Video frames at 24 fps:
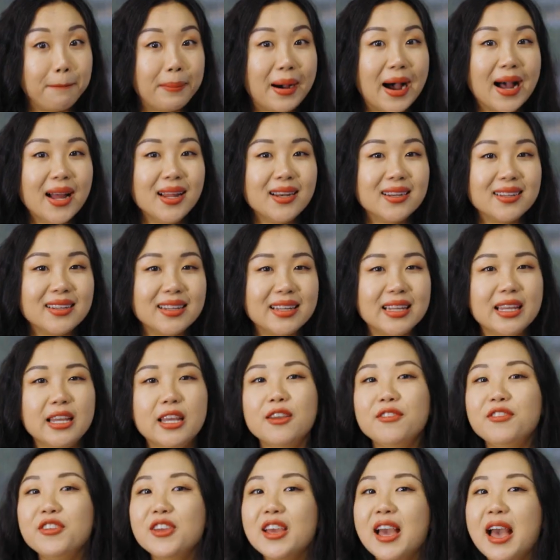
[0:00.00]
But
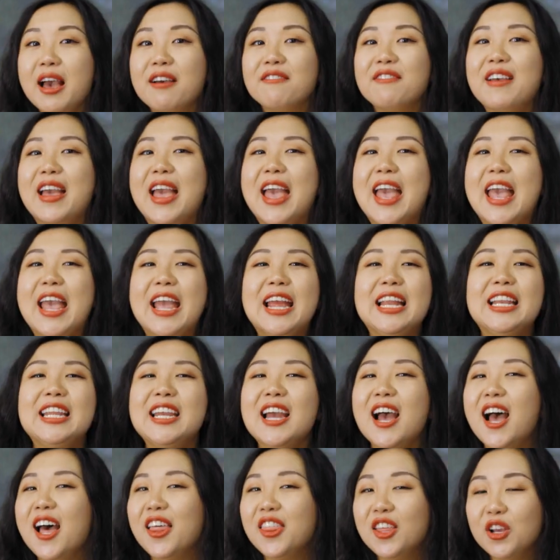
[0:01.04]
if you have any
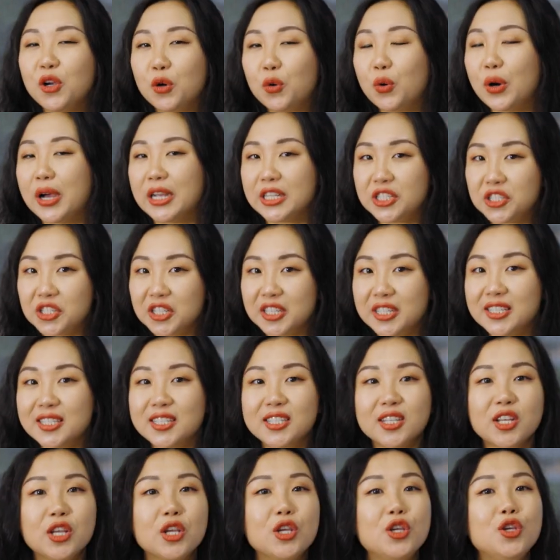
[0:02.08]
other questions,
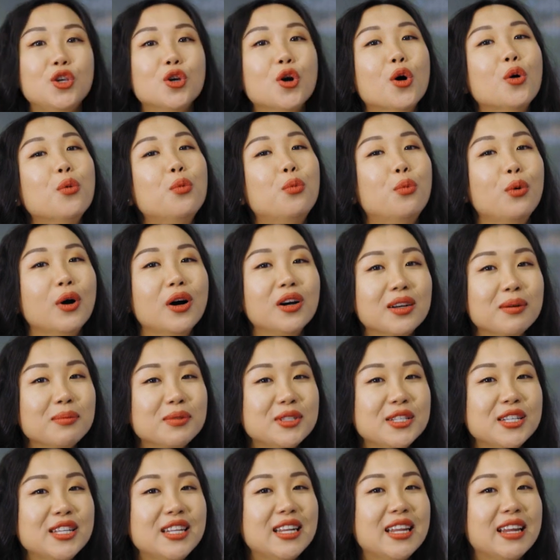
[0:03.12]
you're welcome
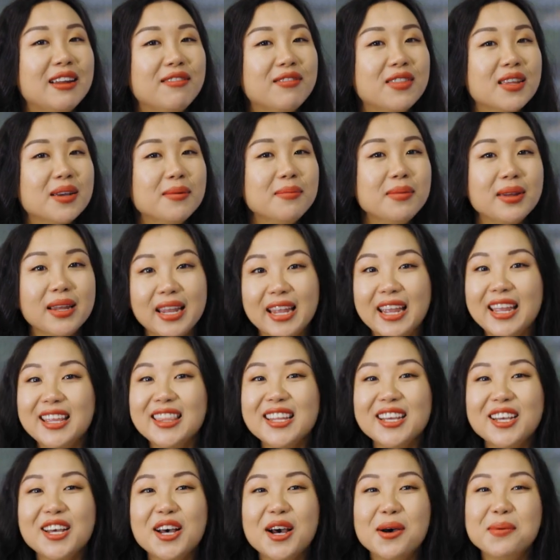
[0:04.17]
to leave them in the
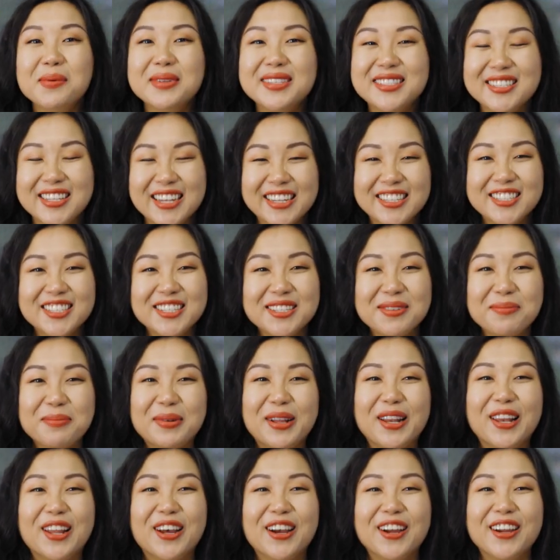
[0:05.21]
comment section
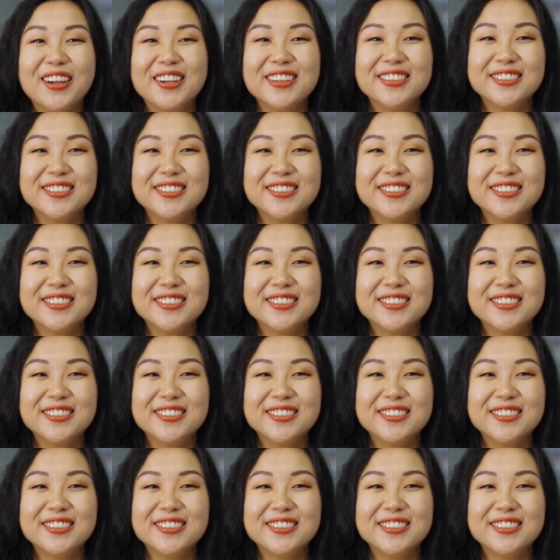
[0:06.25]
below.